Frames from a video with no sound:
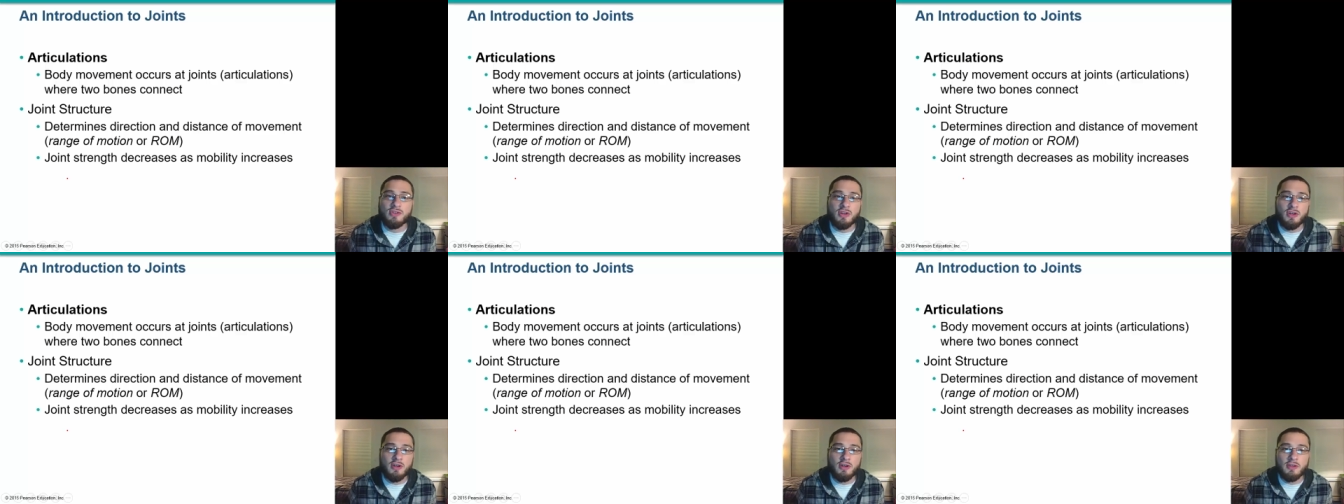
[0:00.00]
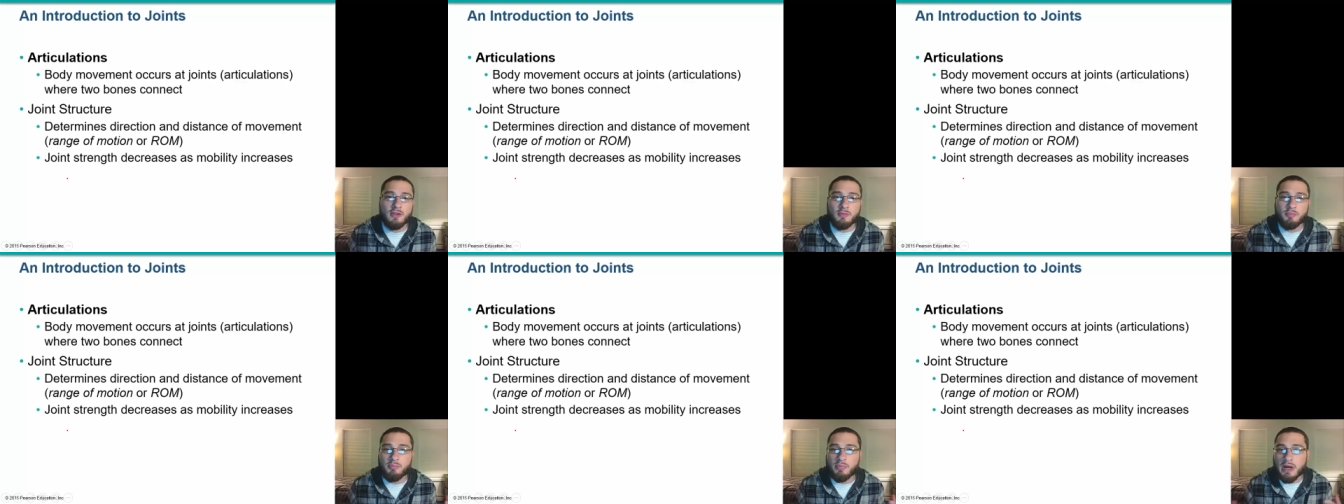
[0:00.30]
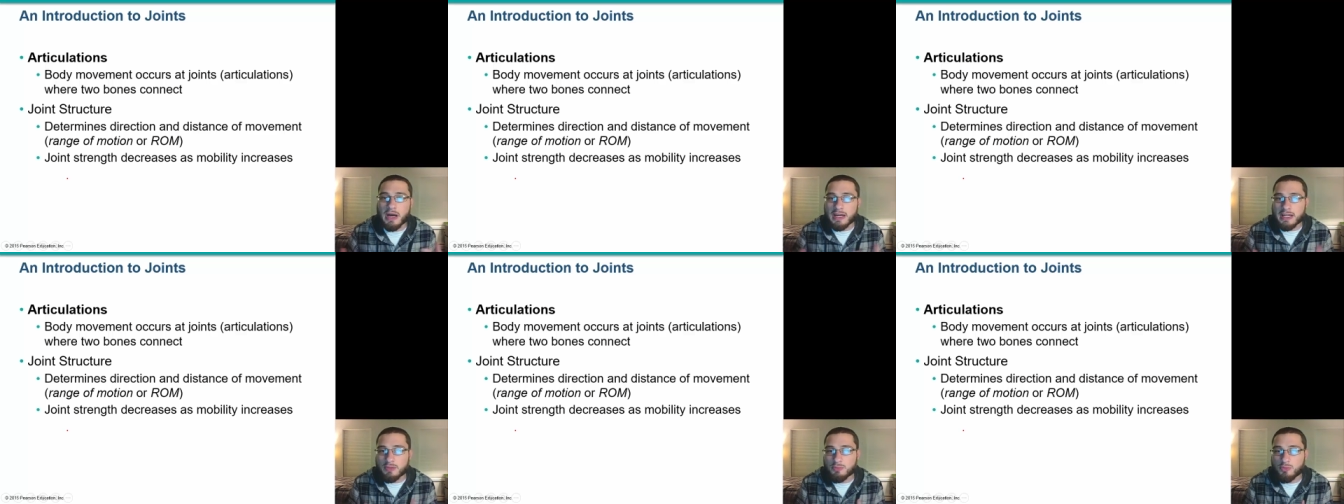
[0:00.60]
the
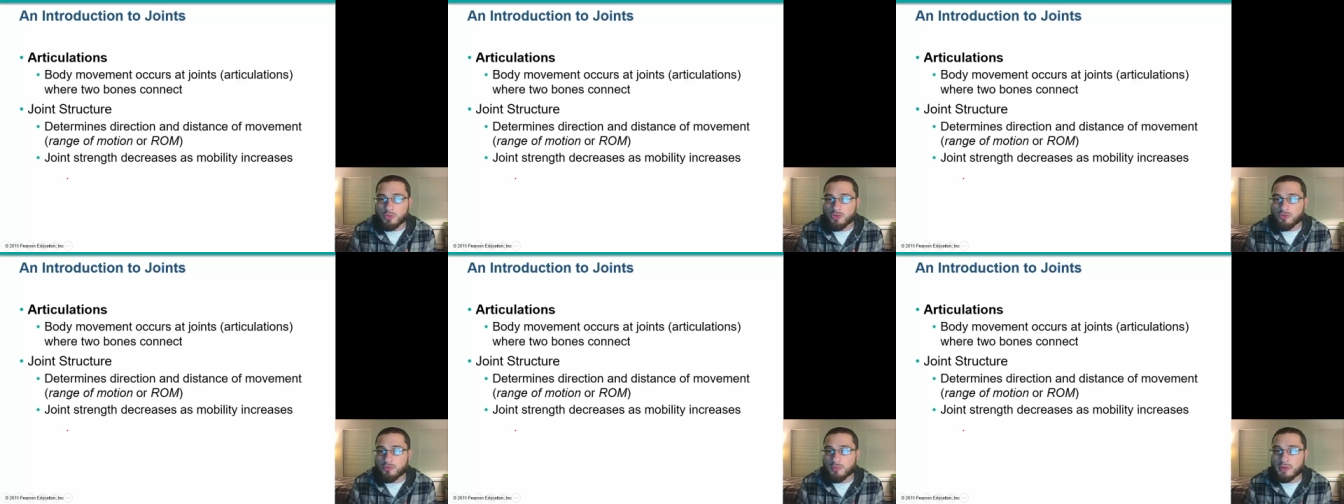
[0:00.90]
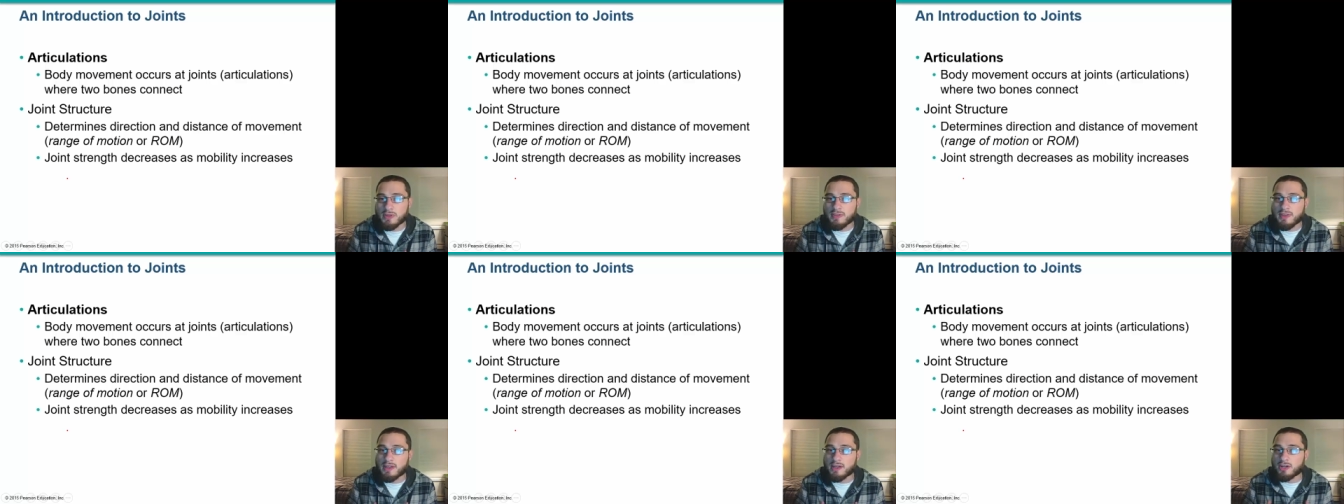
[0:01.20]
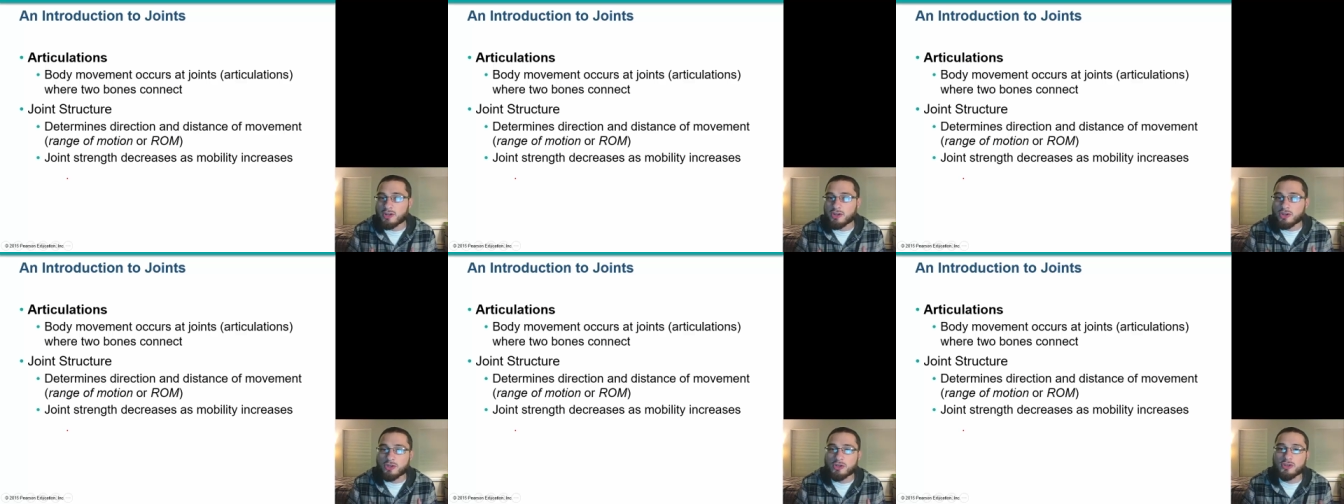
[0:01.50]
body movement that
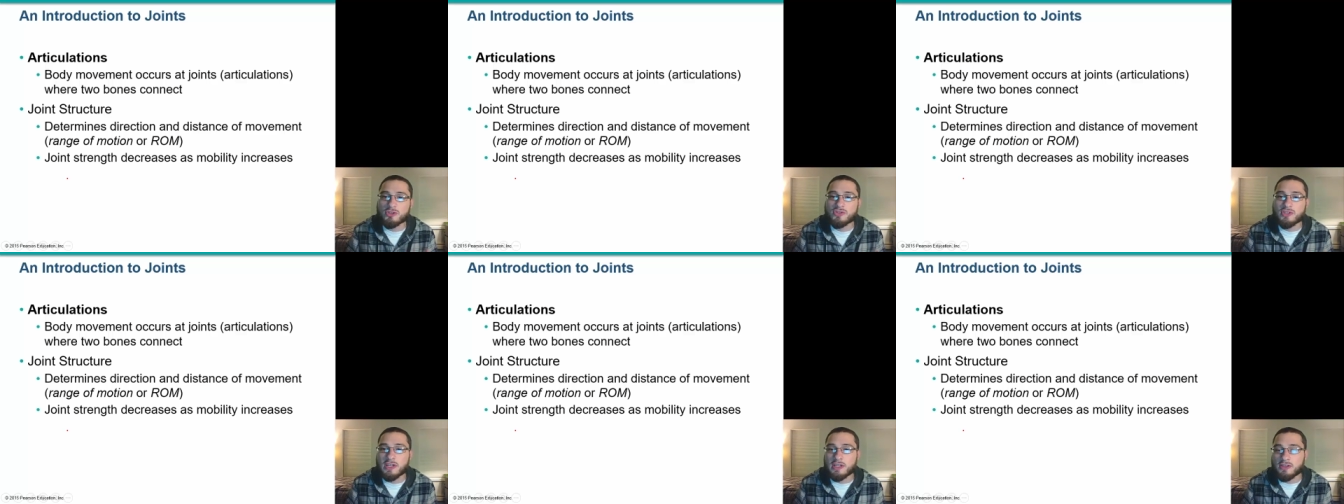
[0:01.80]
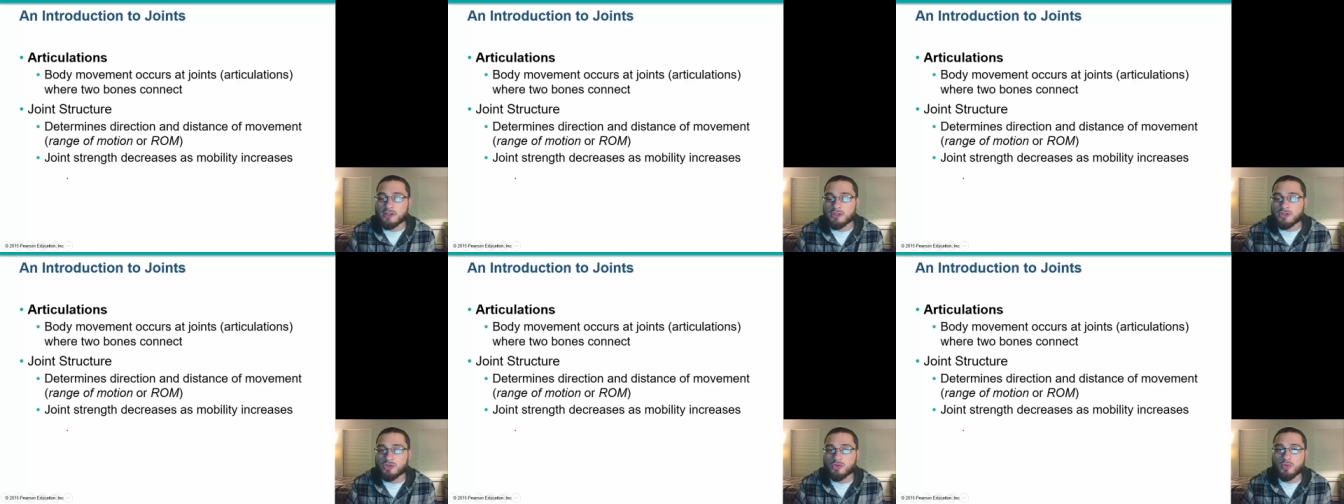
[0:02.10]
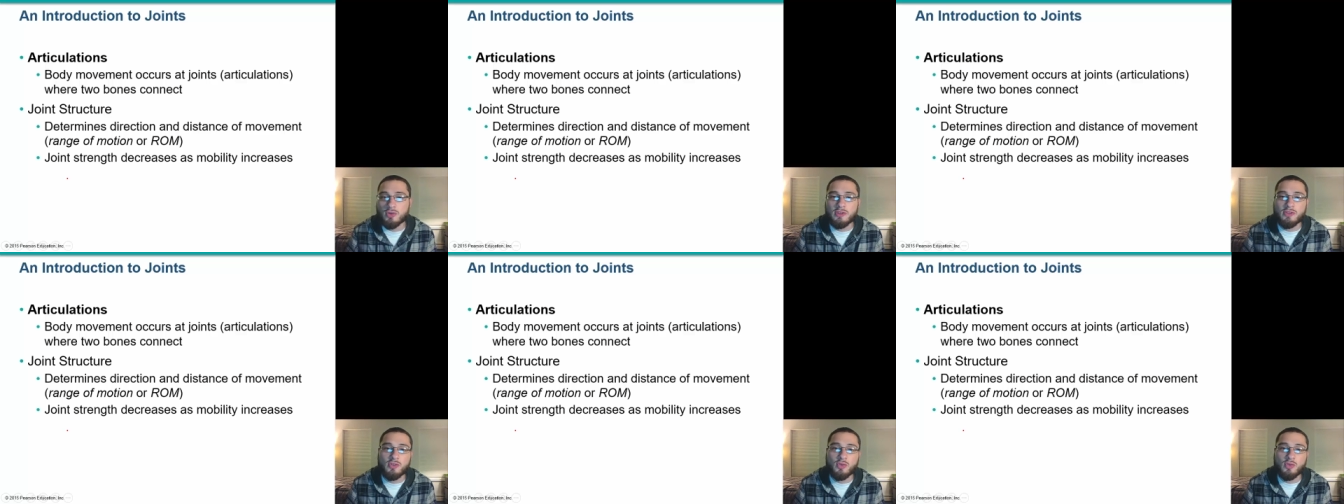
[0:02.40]
occurs at the joint,